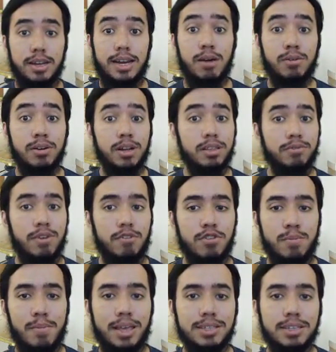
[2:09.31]
Now, another very
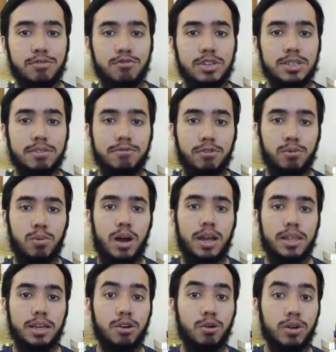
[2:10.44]
amazing reason for why
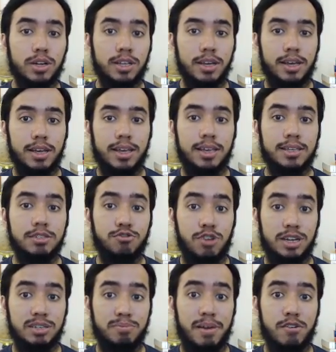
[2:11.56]
the cornea is
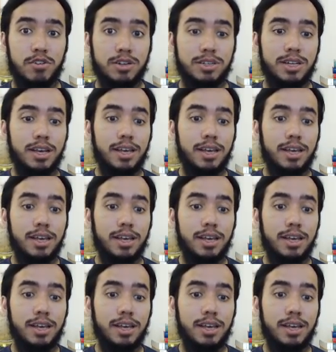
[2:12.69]
transparent